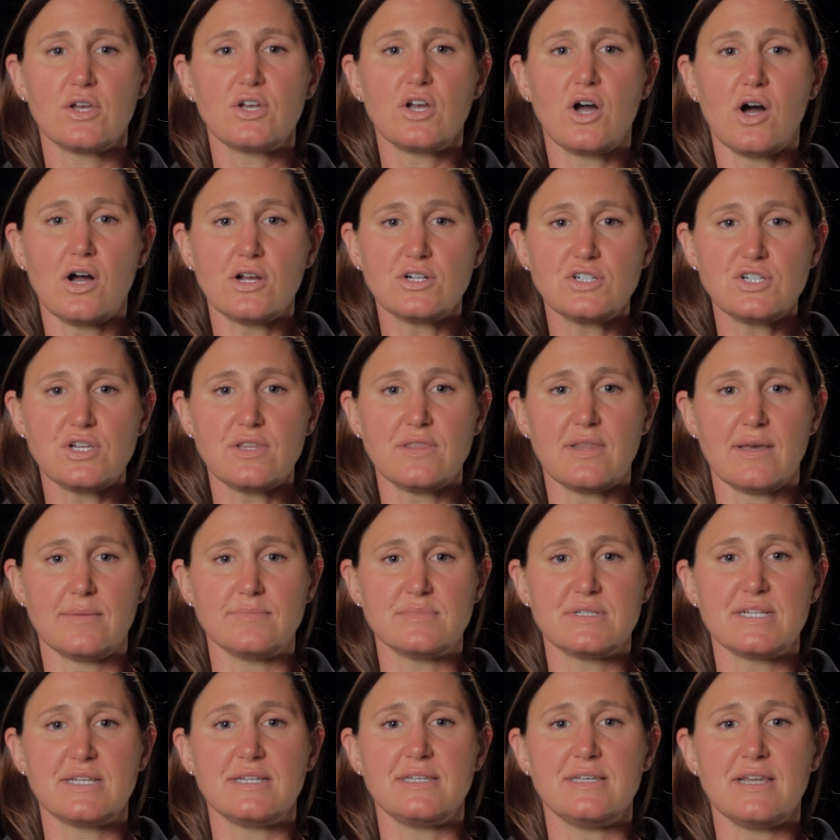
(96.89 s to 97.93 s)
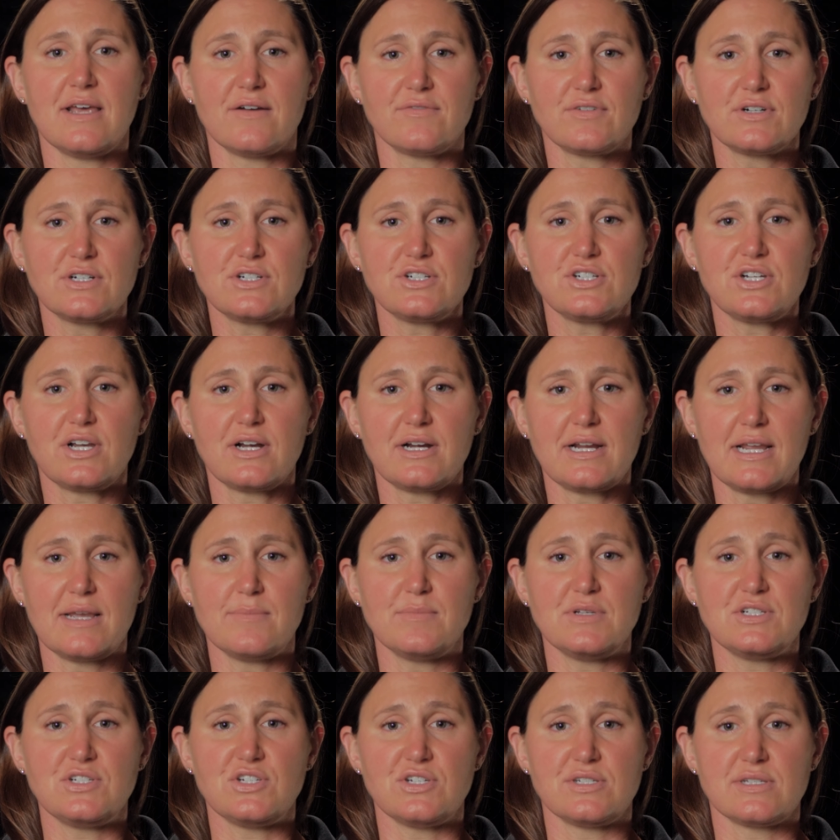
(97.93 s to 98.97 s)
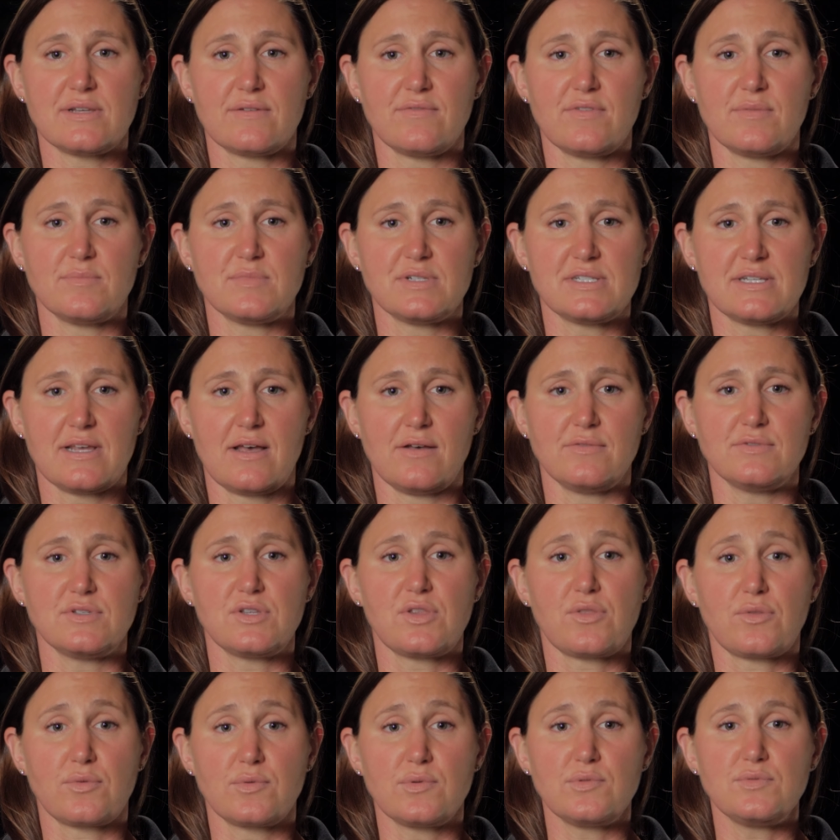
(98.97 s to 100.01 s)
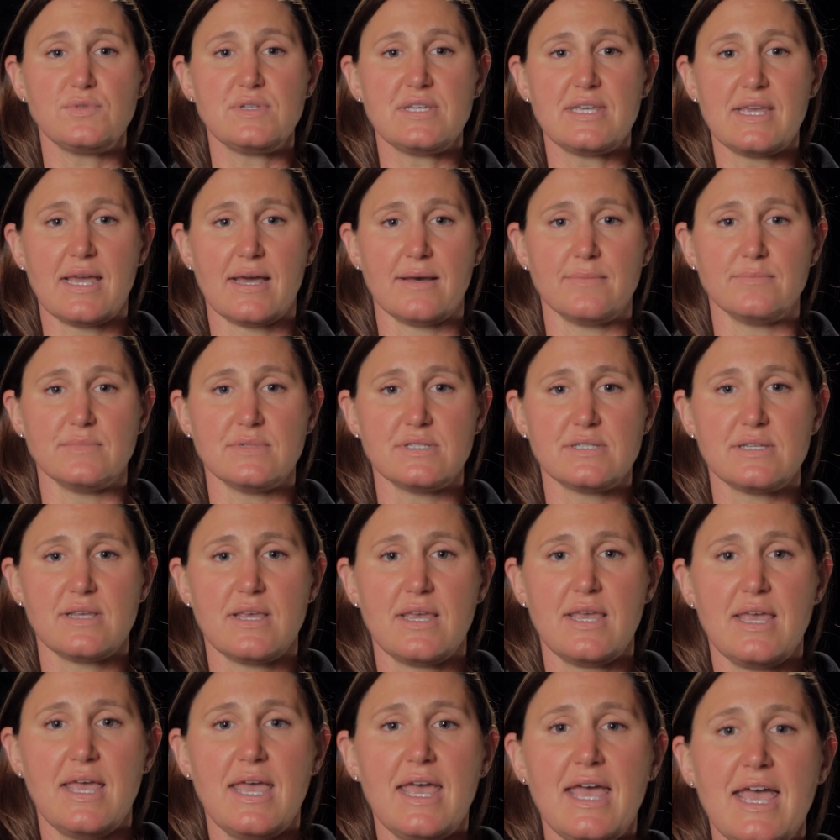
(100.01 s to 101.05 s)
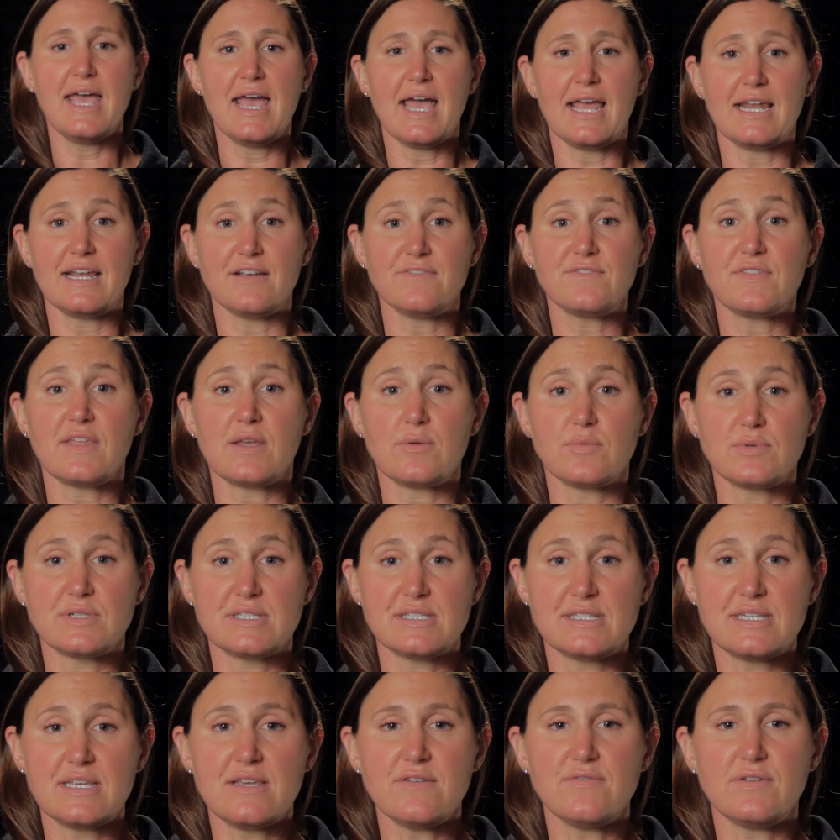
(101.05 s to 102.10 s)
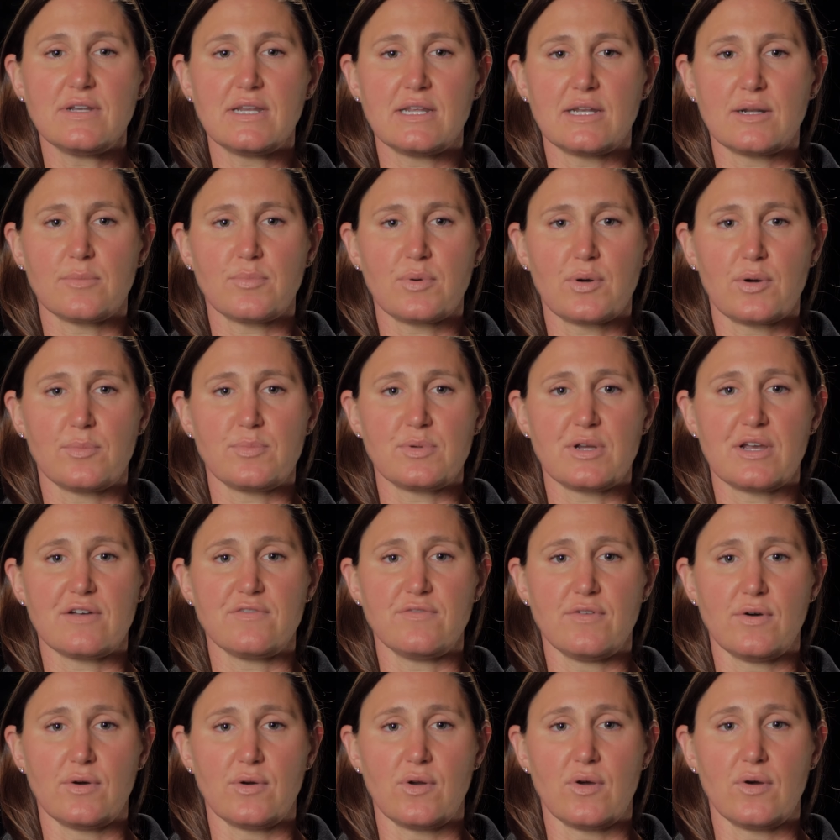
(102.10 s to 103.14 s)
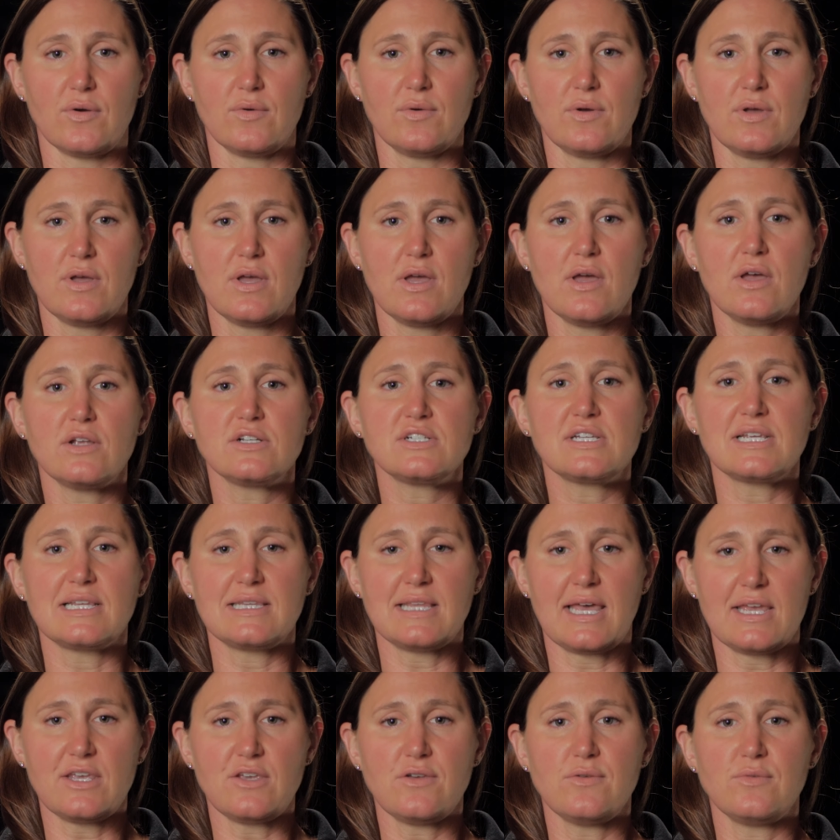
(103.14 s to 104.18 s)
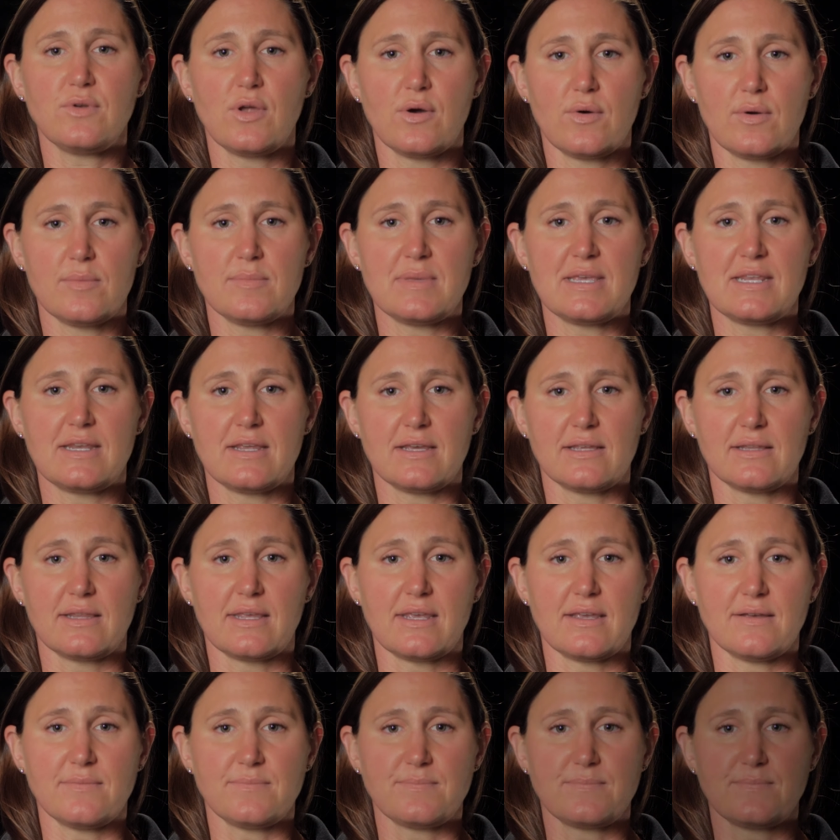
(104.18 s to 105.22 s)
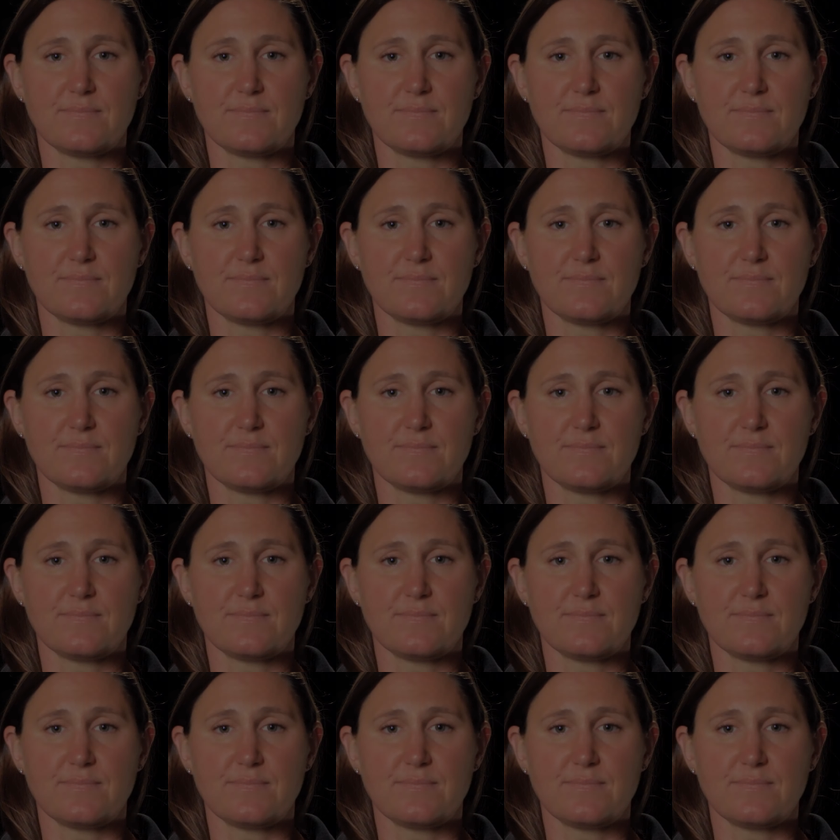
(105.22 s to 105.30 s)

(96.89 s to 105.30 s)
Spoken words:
Caution them to never share images of themselves through DMs, and if they receive an inappropriate photo, to let you know immediately.